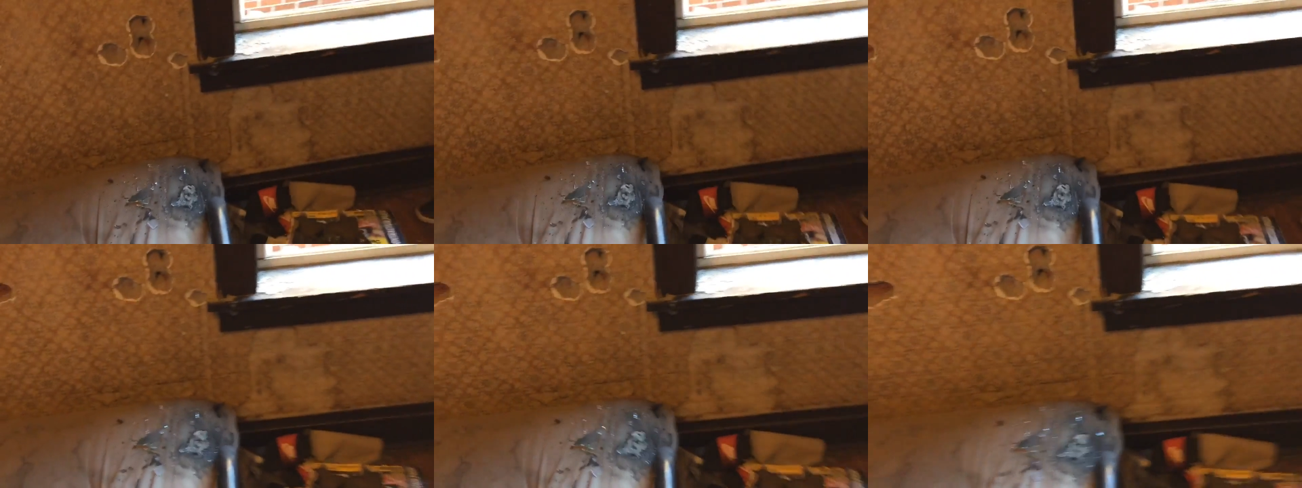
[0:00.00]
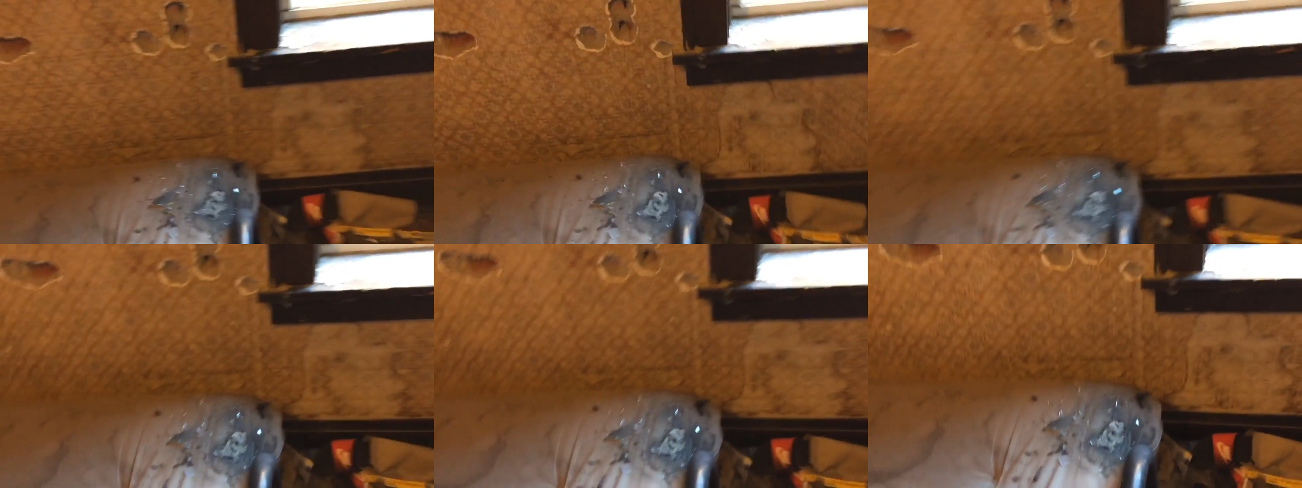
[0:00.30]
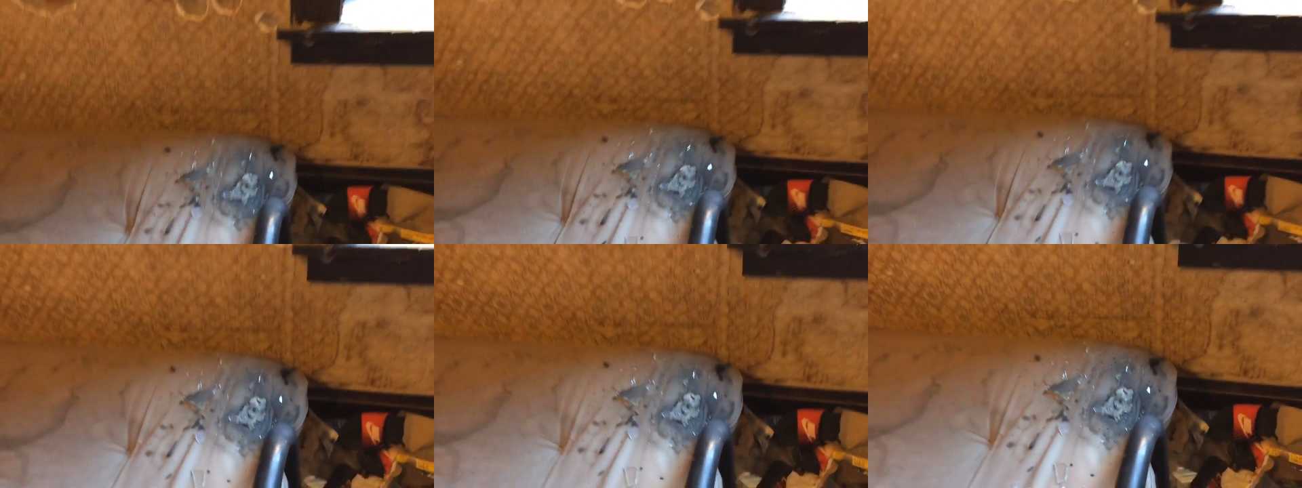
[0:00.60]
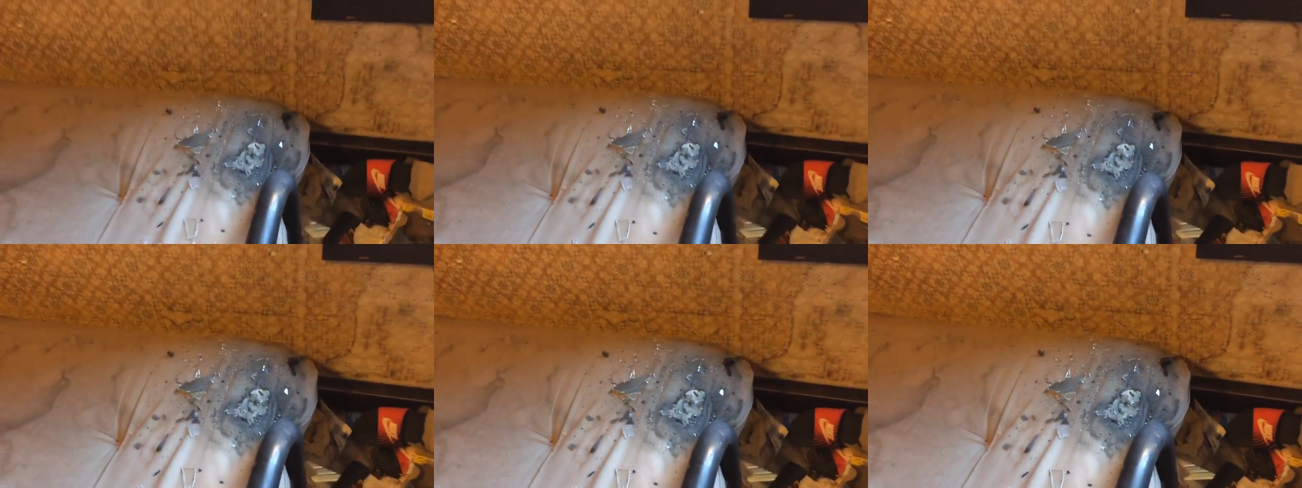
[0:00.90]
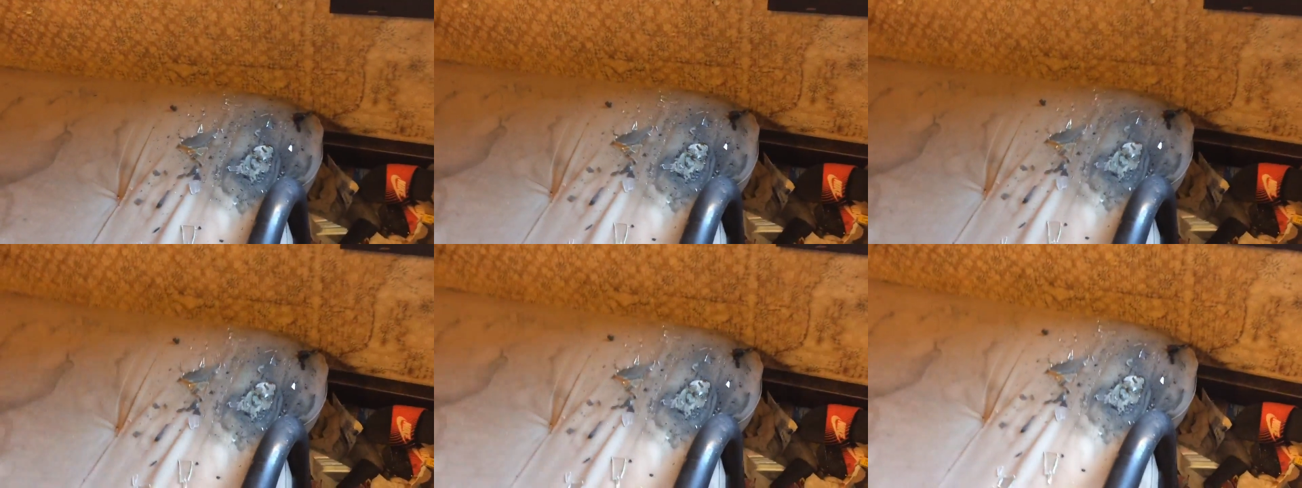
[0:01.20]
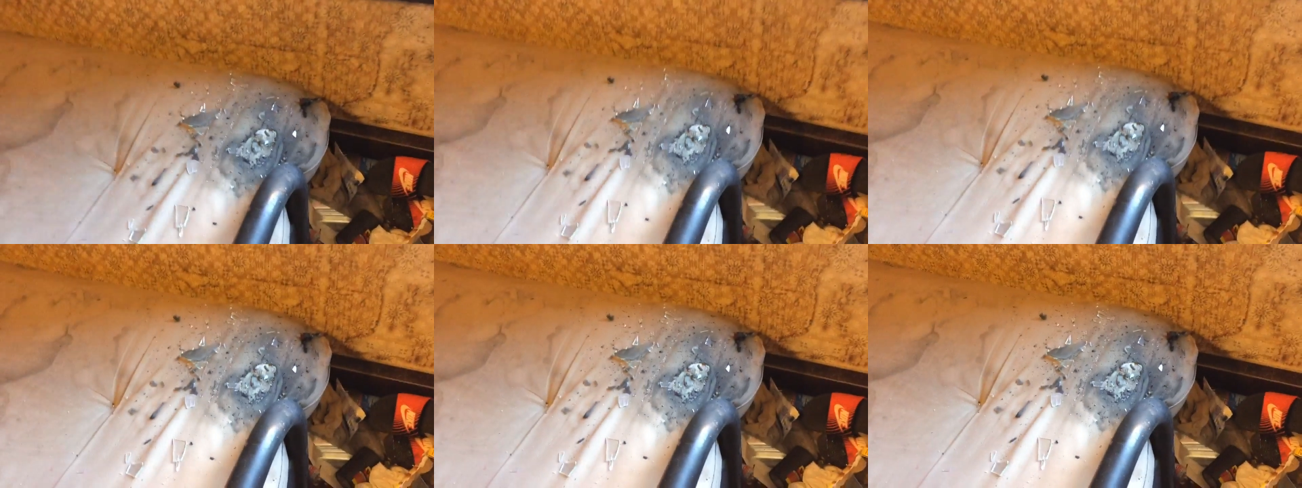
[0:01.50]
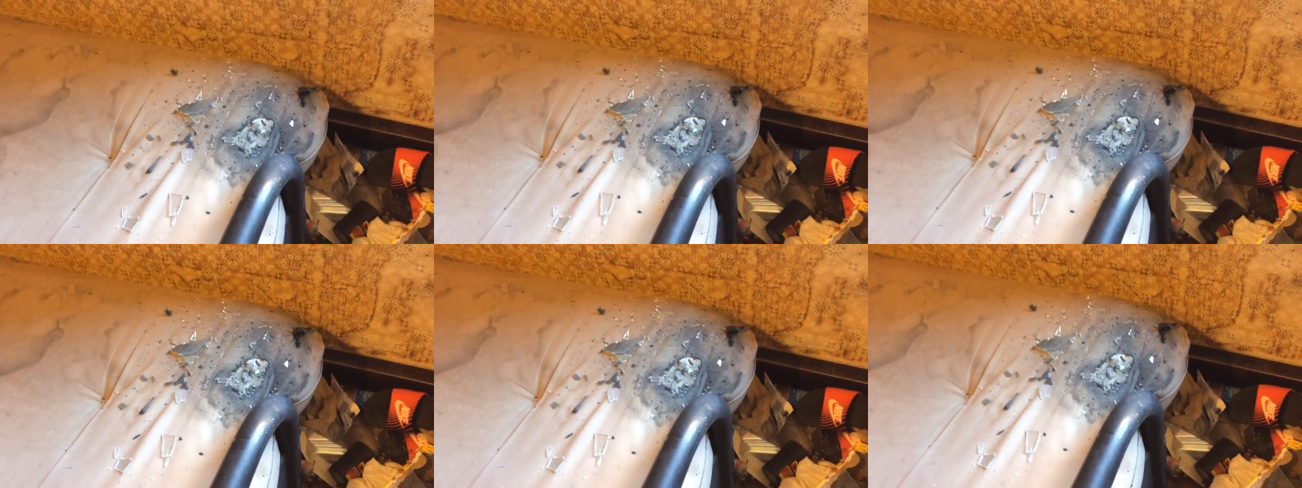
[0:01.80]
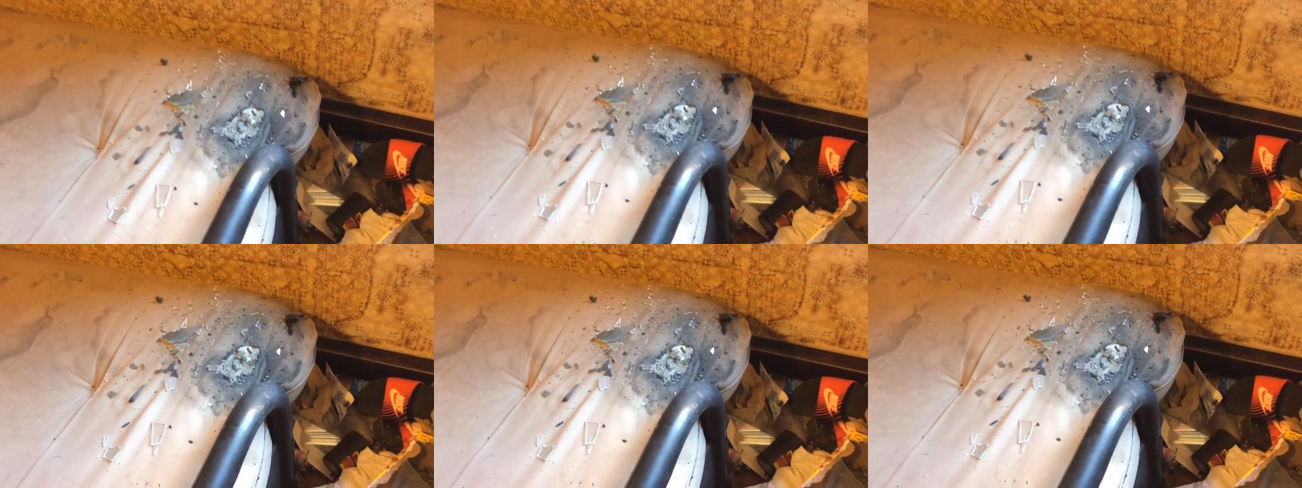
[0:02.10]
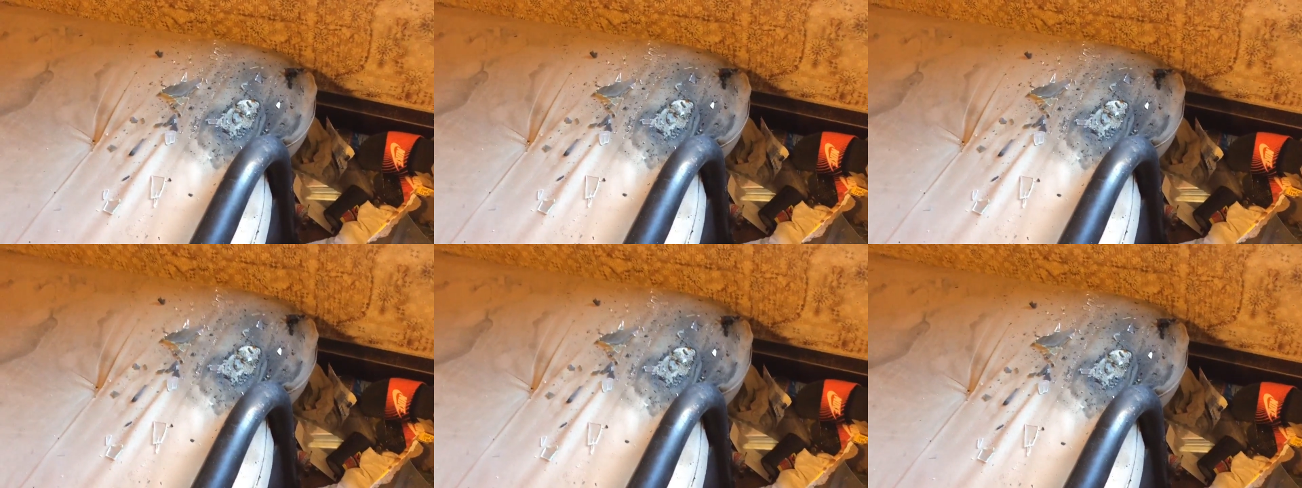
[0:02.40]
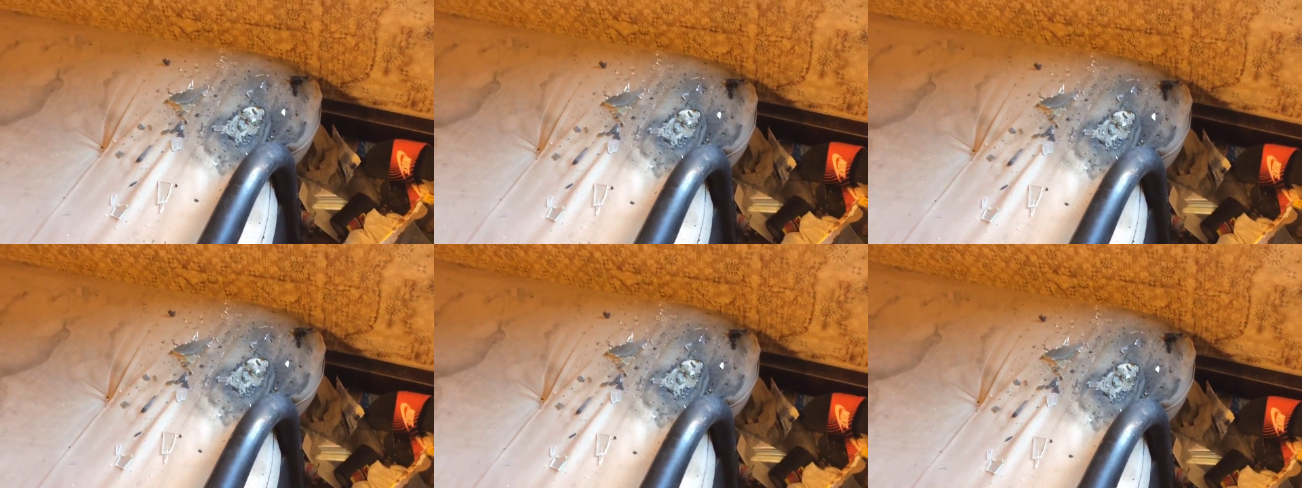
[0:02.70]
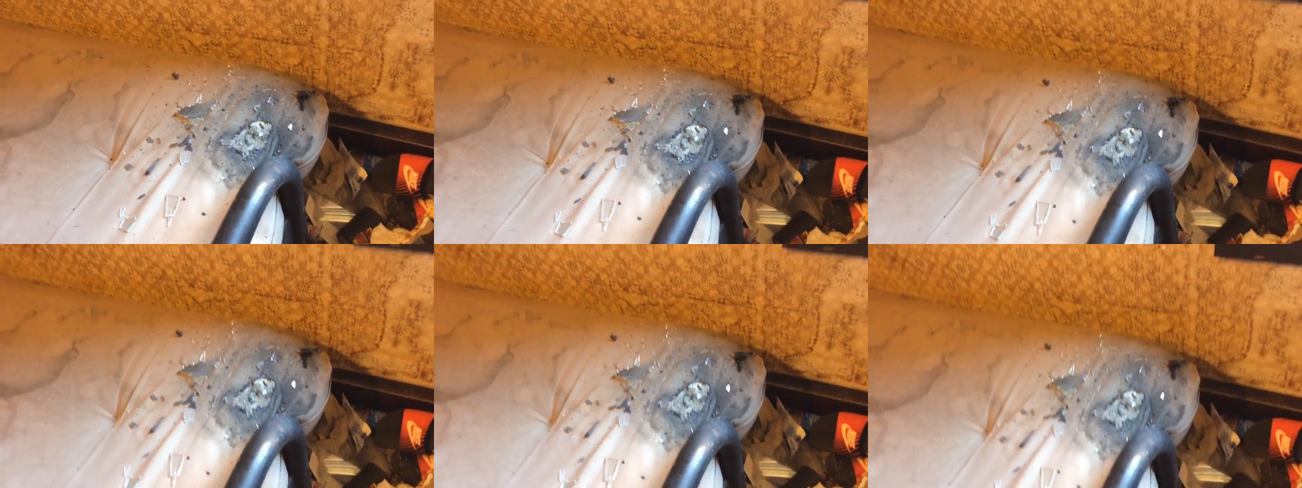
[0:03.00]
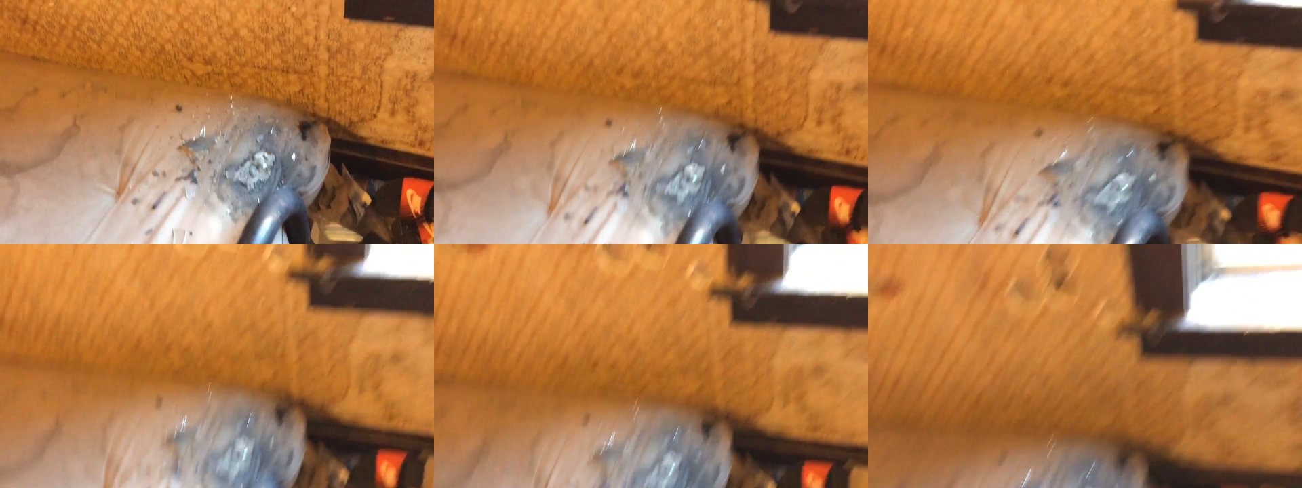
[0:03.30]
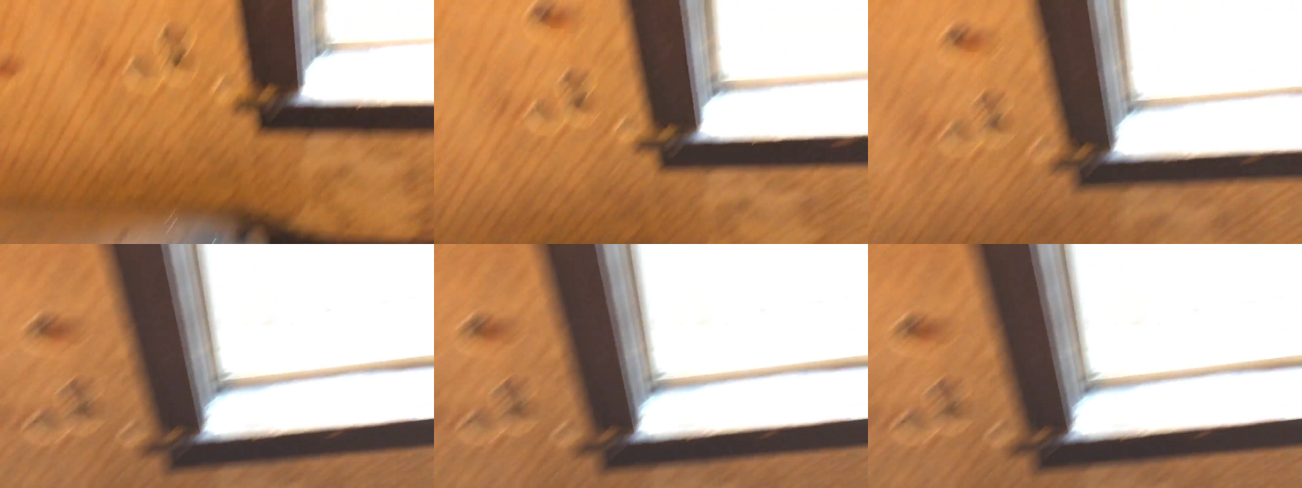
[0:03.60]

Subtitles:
Nobody's mouth can be seen.